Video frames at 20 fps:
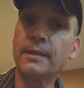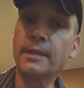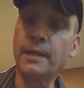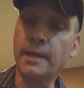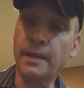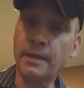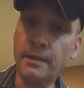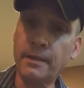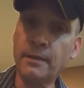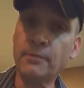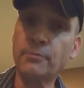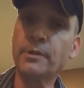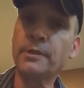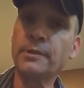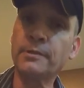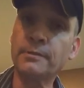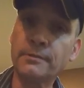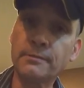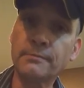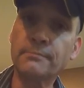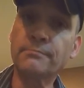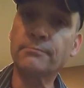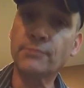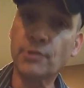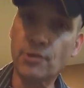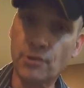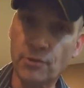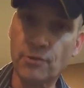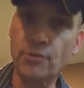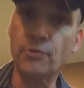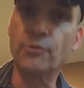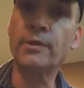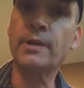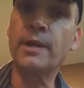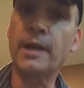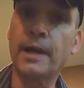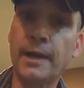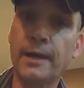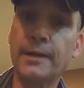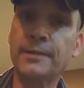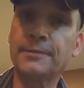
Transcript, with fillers: Yeah, well, so did I.